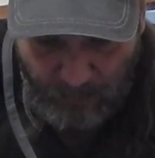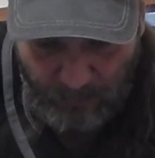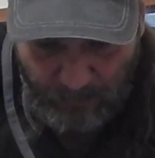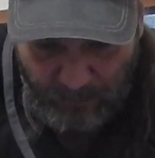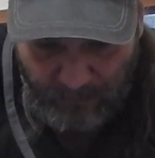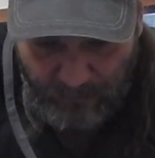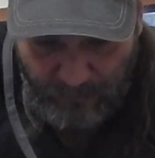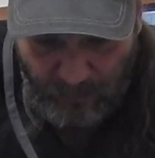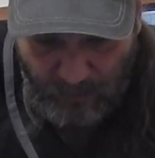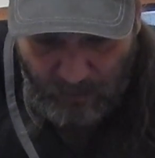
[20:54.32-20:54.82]
movie
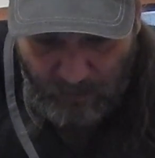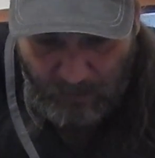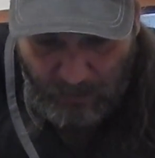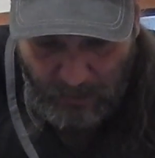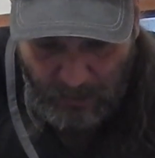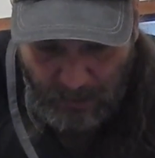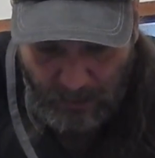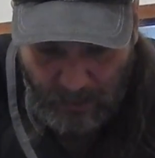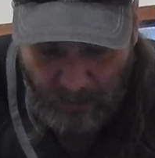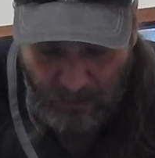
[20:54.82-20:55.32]
film
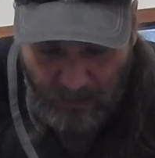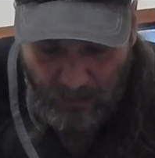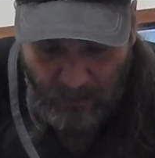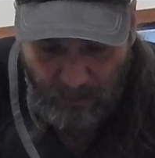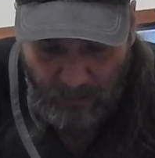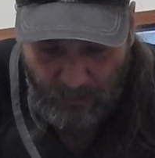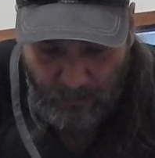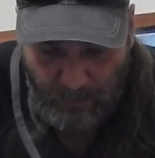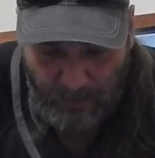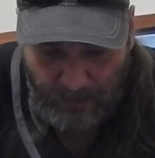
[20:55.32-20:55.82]
you
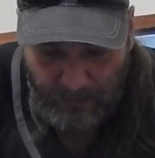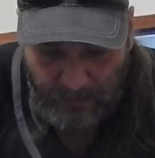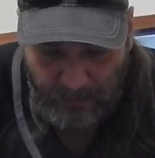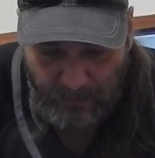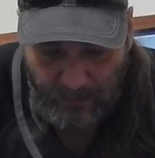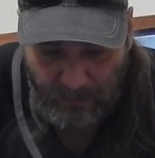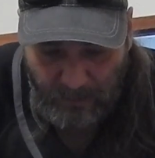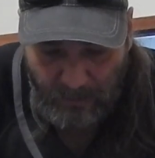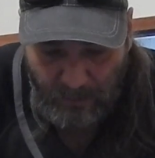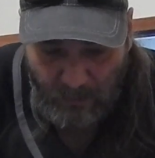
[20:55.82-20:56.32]
directed?
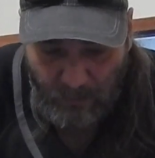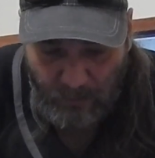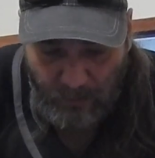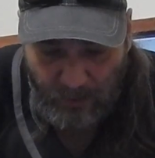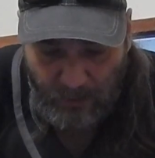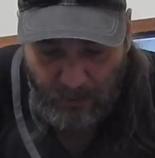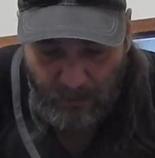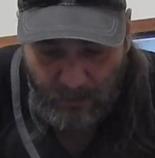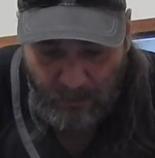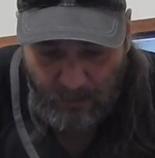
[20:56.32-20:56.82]

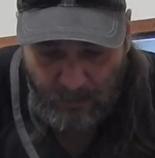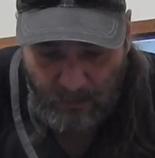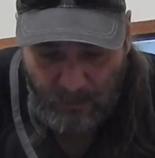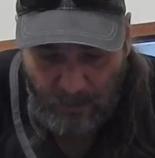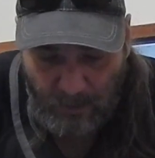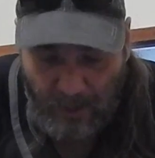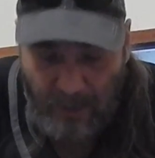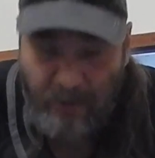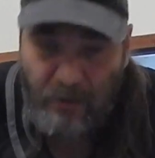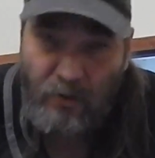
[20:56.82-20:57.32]
Well,
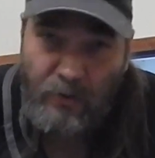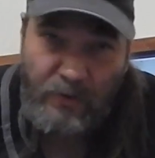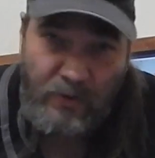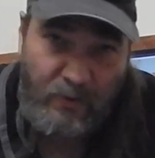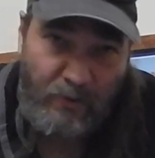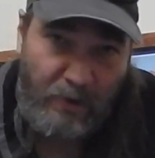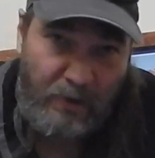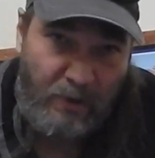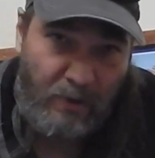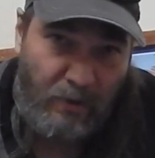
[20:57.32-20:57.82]
I ghost
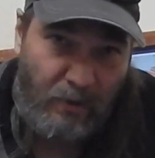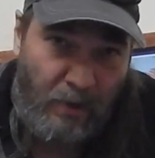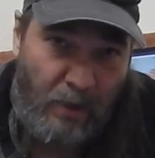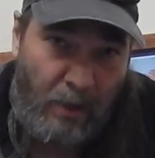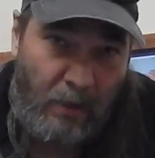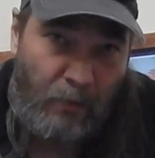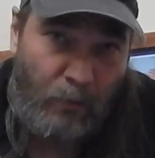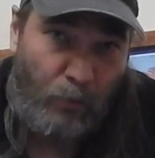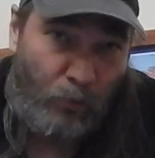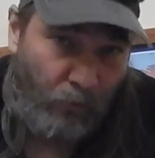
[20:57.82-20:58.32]
directed a
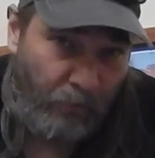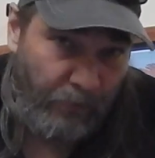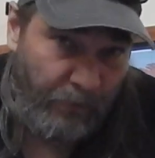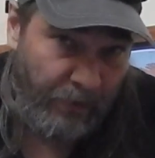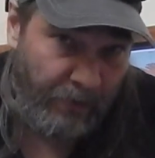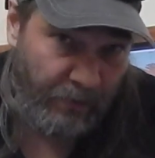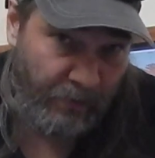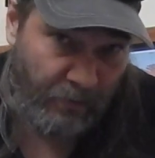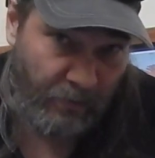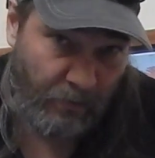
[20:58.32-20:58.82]
lot of
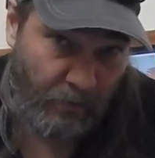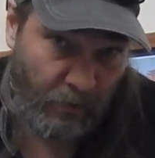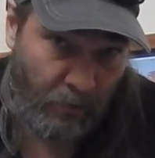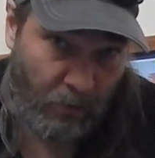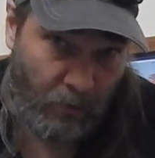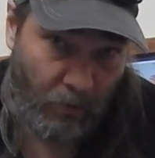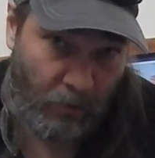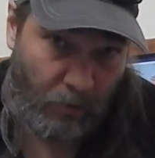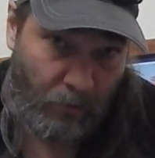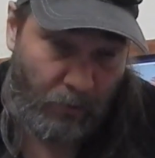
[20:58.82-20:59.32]
movies,
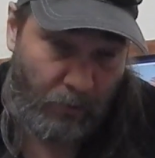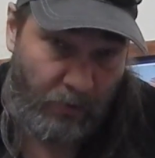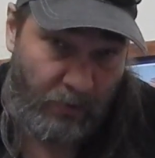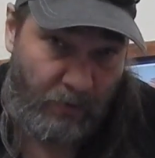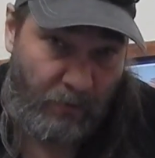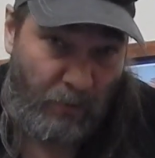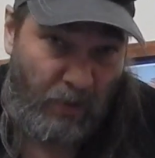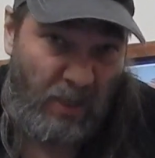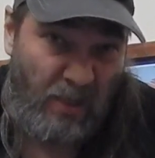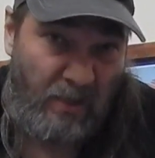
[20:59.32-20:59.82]

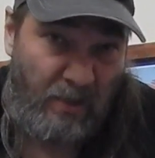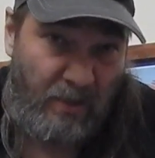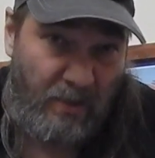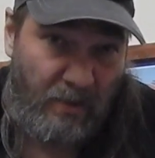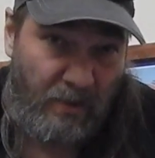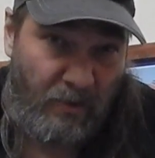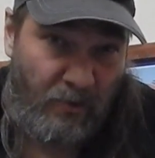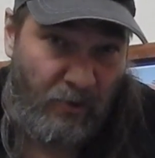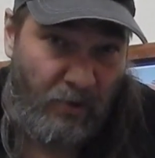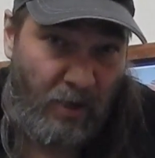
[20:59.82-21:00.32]
which means
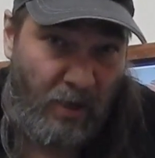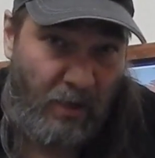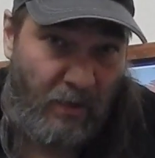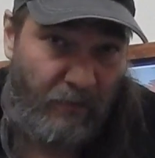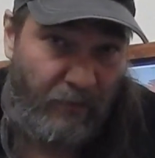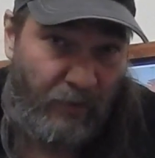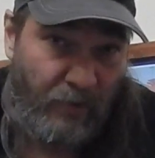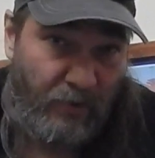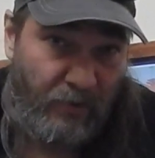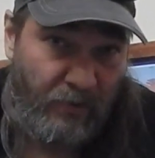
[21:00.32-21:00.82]
you're not
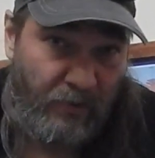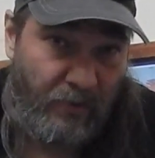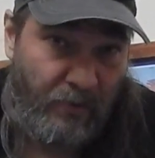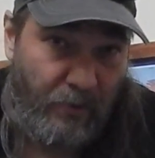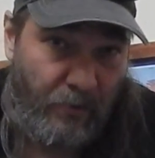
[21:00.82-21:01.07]
officially the